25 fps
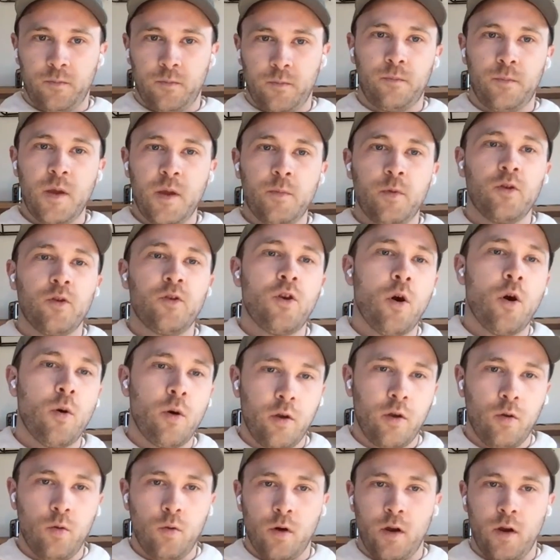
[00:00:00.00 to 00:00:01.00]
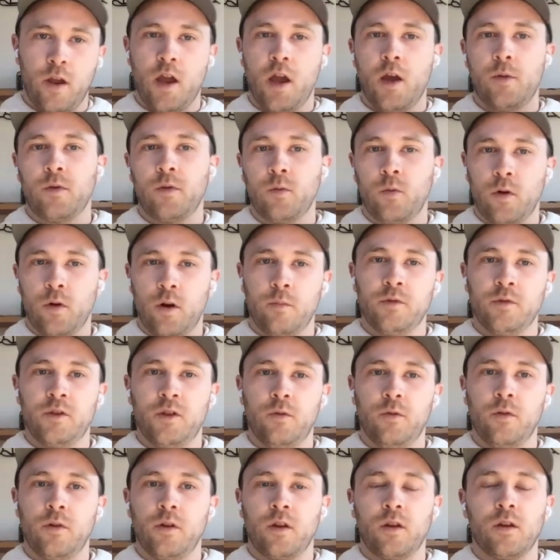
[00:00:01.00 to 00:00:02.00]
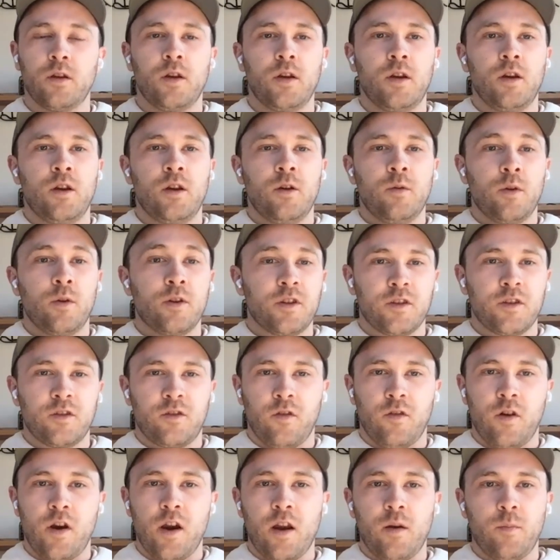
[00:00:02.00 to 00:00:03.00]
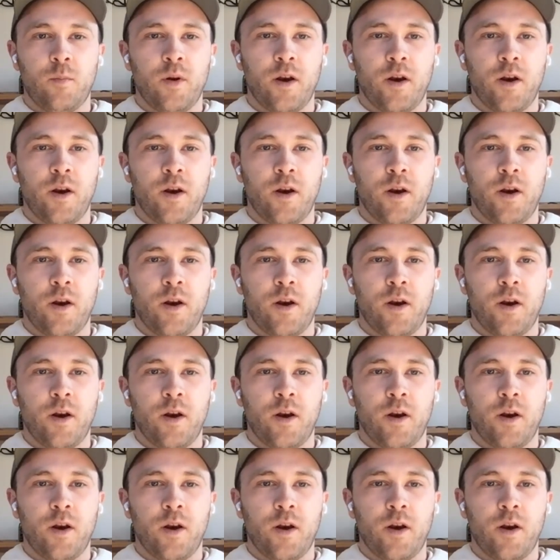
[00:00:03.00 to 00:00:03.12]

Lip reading: people knowing who I am and what I'm doing, which is great.